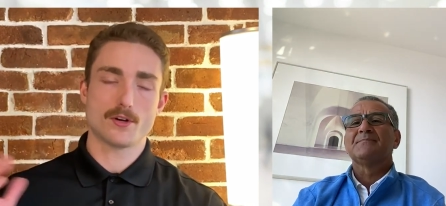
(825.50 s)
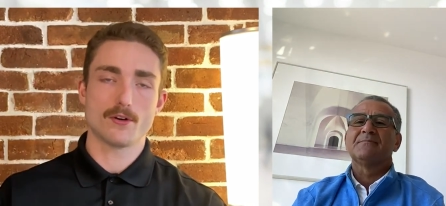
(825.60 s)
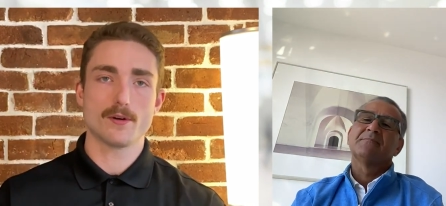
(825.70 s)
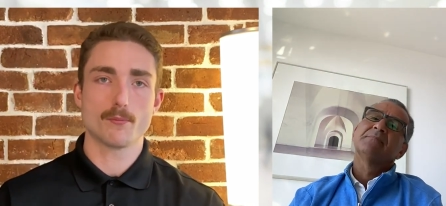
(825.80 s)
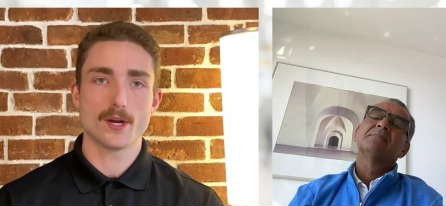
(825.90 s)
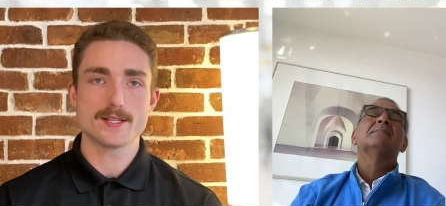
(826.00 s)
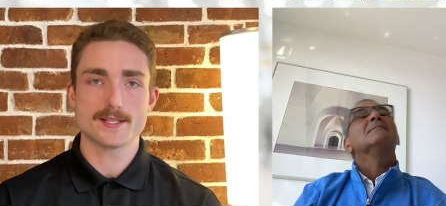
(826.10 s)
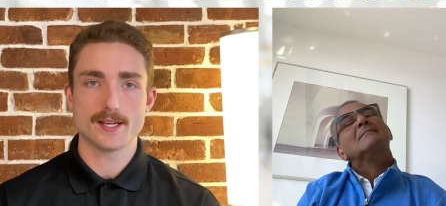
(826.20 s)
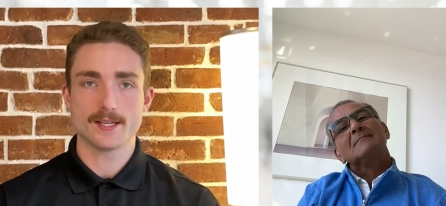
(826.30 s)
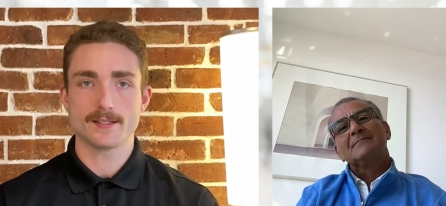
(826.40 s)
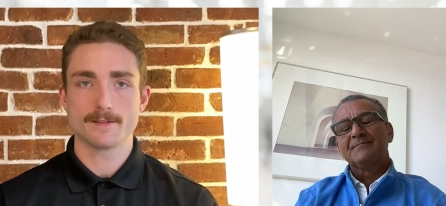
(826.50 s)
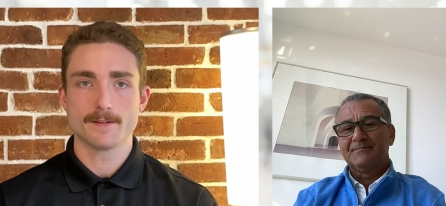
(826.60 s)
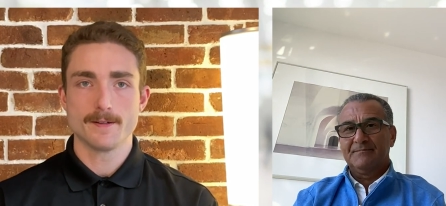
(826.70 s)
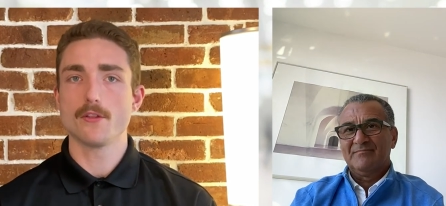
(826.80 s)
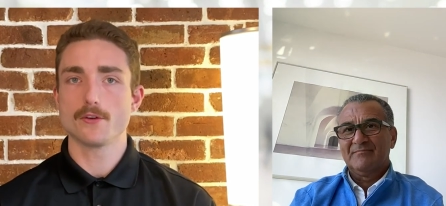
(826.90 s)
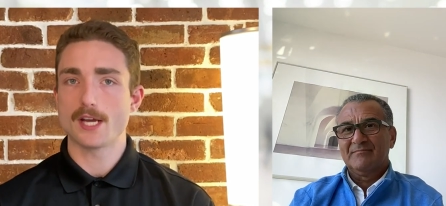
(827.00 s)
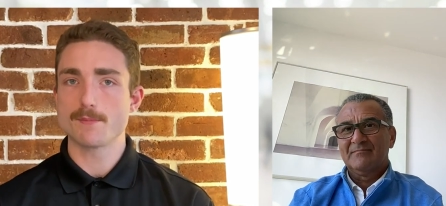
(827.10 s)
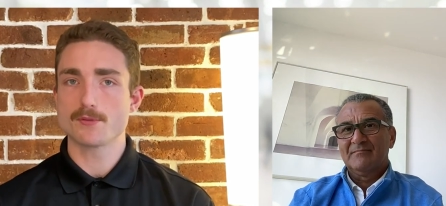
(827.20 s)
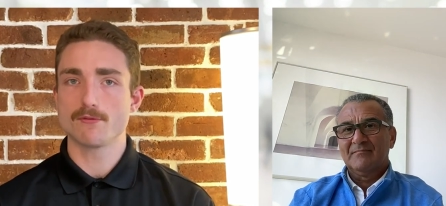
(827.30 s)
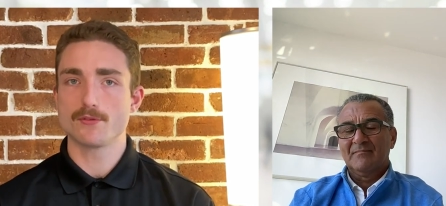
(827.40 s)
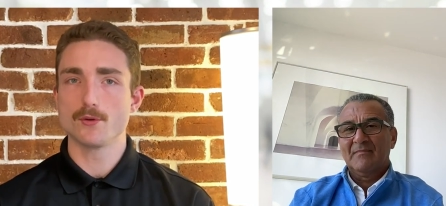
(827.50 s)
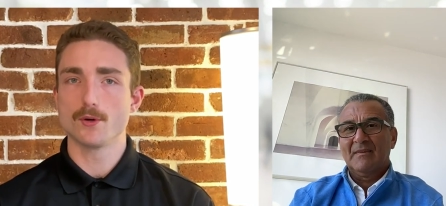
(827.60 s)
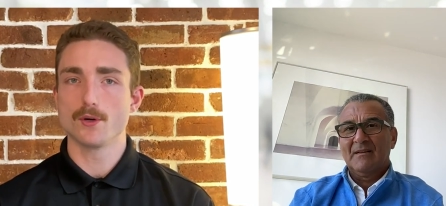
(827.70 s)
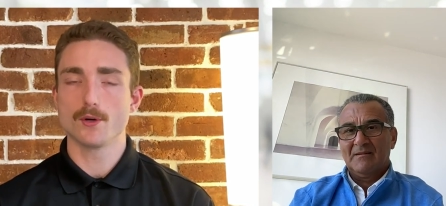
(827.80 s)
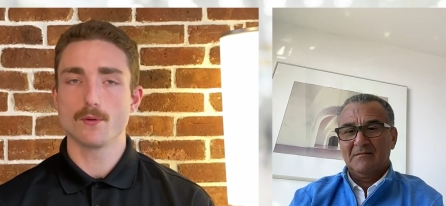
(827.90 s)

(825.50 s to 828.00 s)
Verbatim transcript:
Speaker 1: started embracing other types of fuel.